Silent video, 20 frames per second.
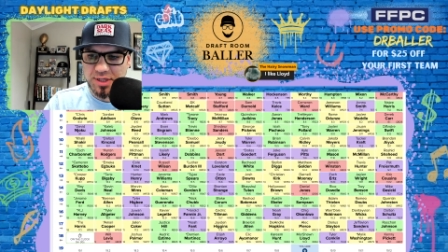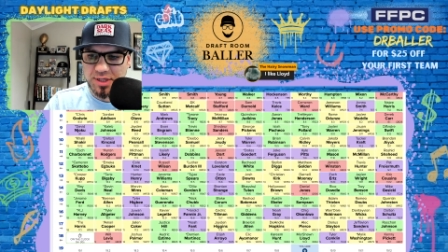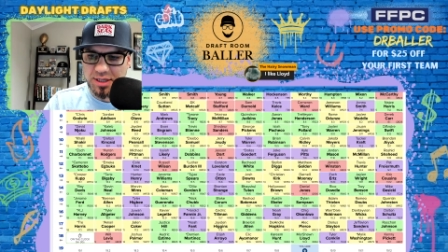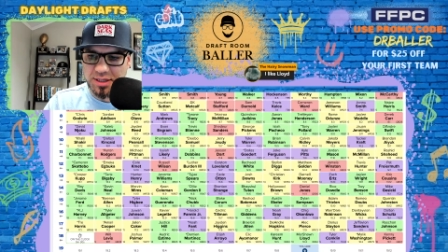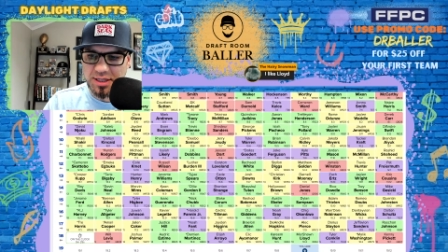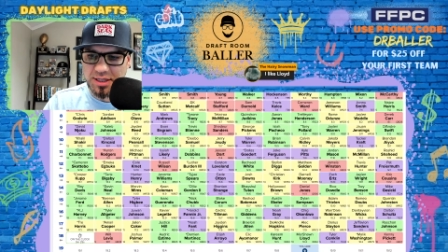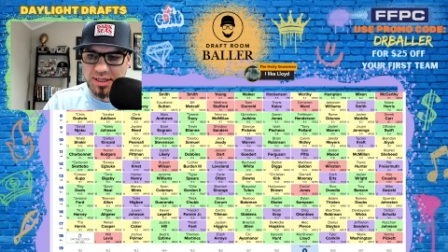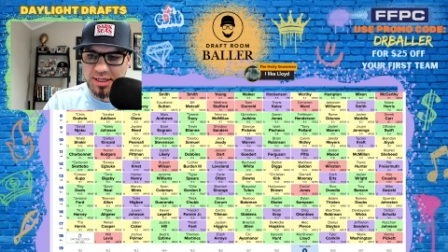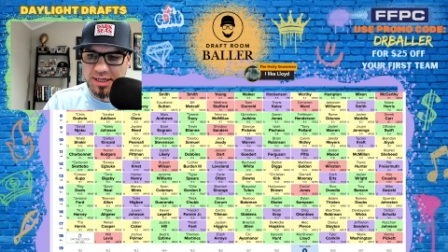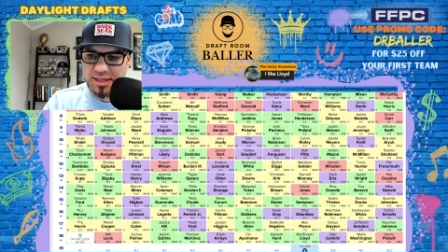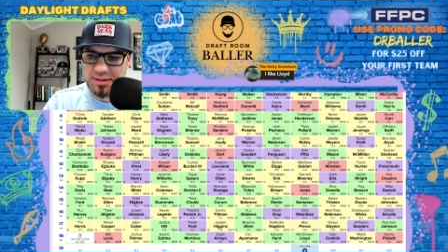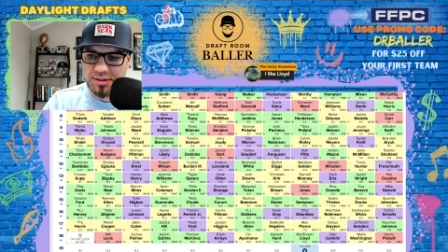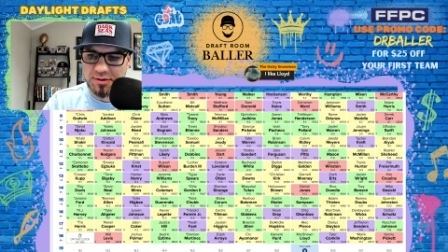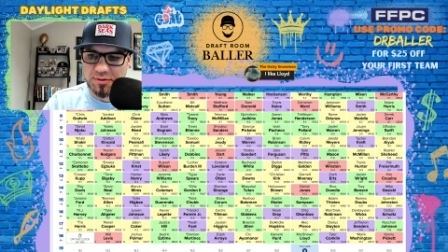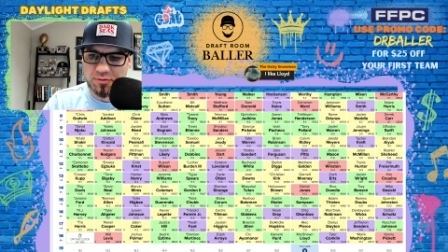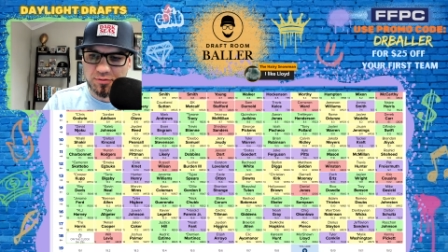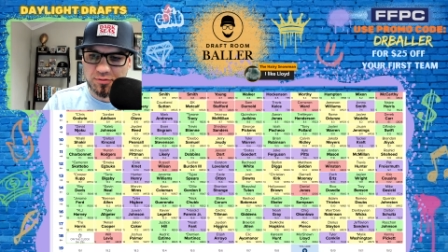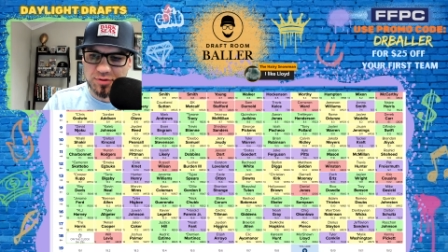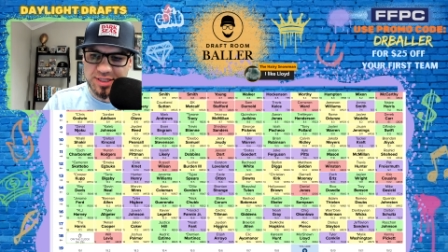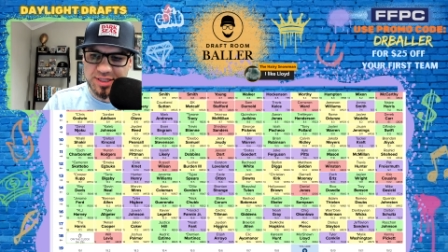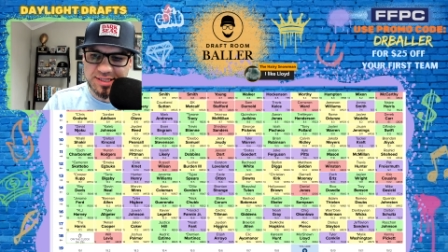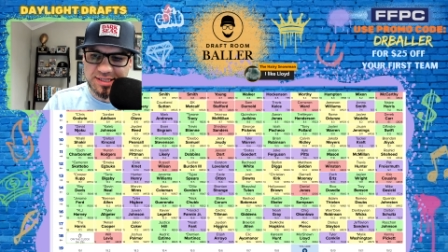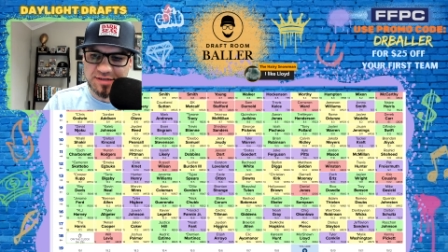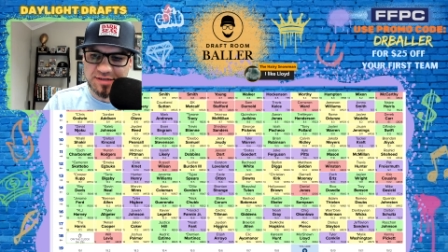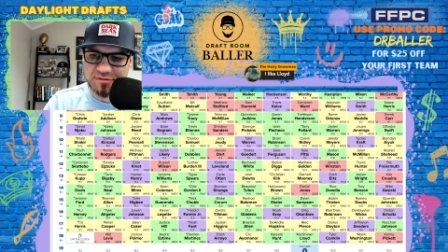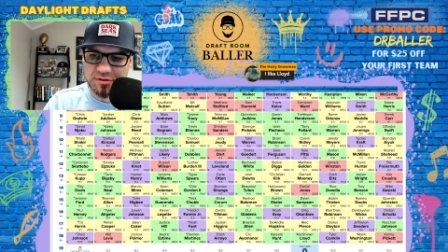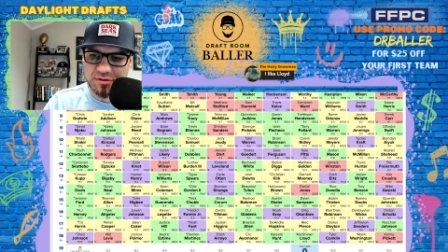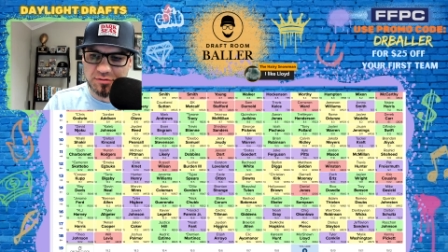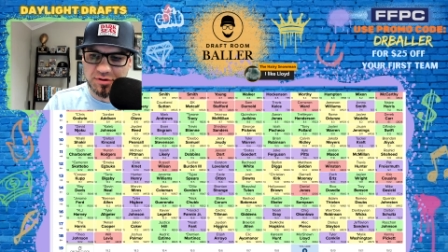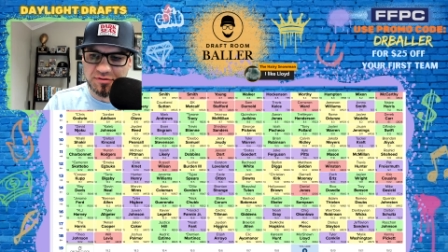And then at
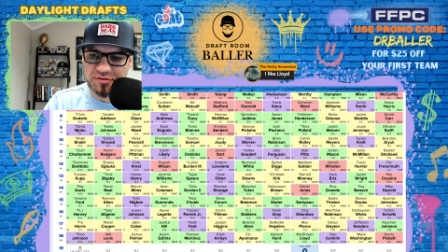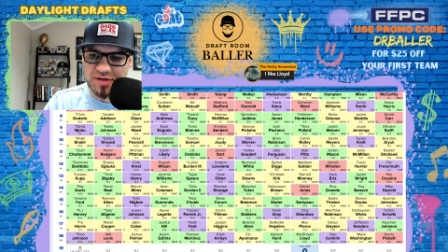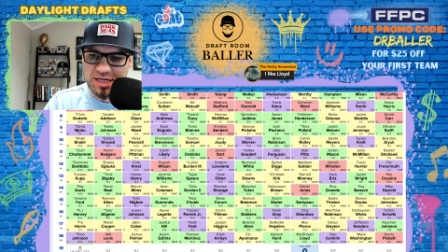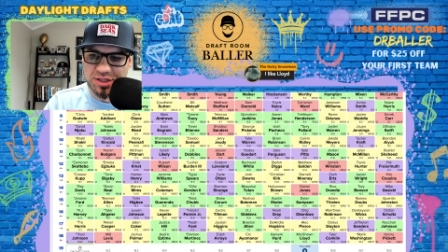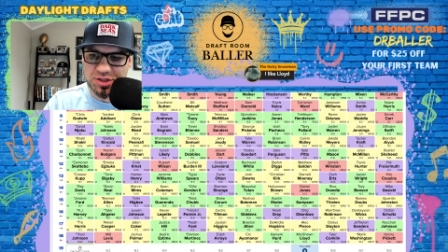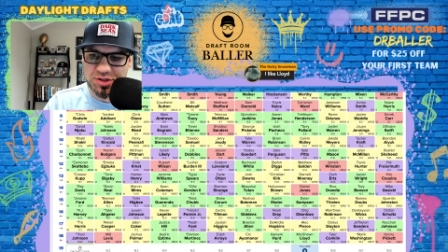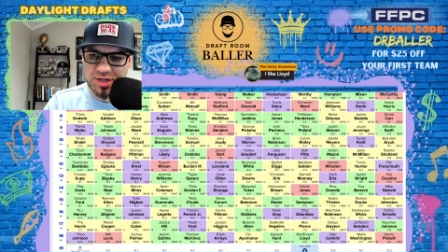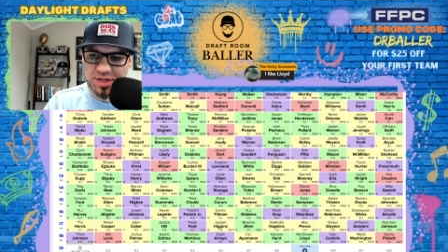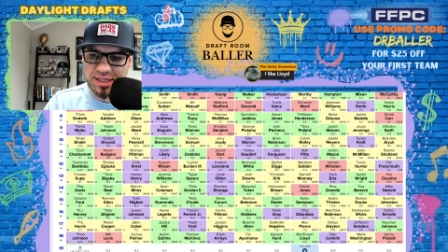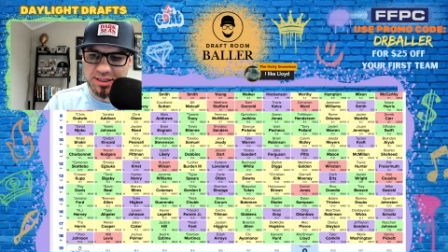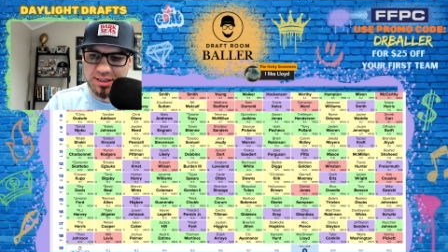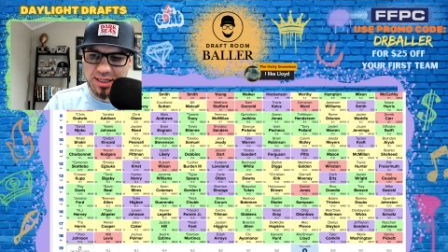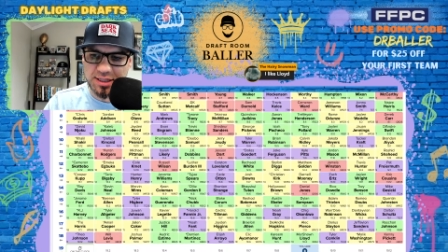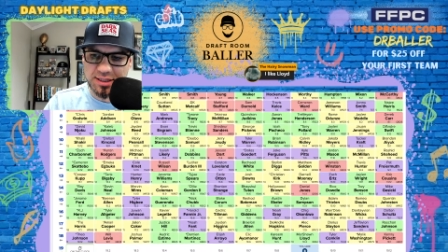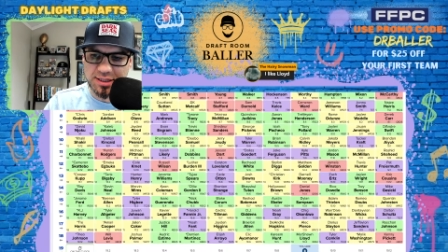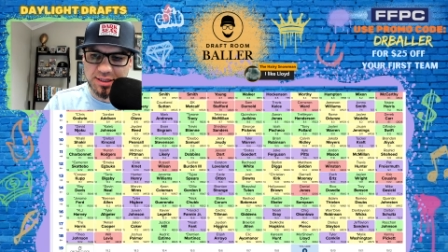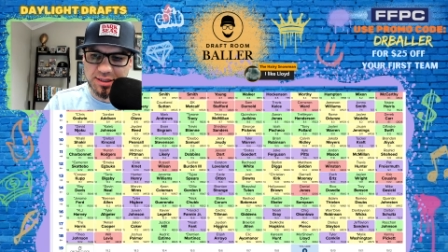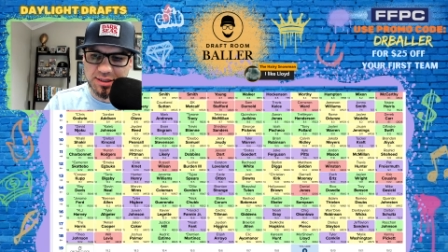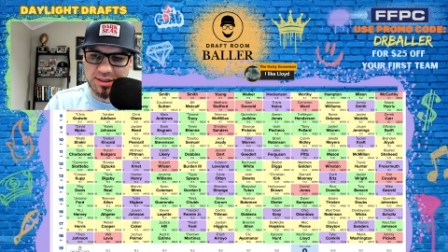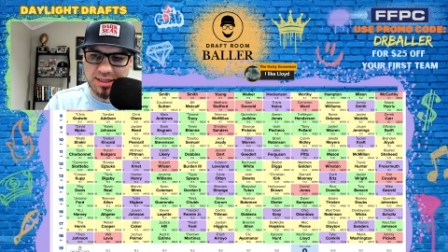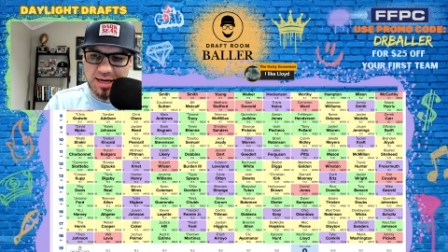receiver, we've got Drake London,